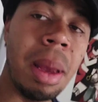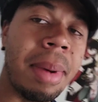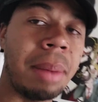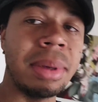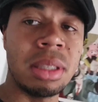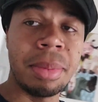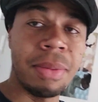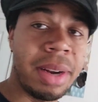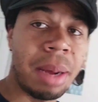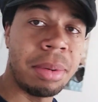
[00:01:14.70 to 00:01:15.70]
Maybe I missed
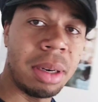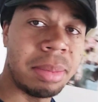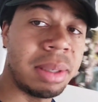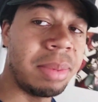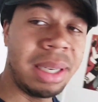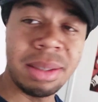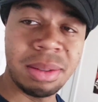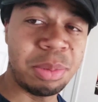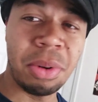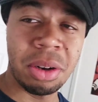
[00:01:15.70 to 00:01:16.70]
something with that part, but what?
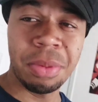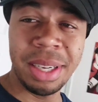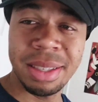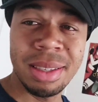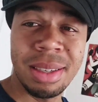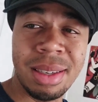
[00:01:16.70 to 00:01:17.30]
Spoil what?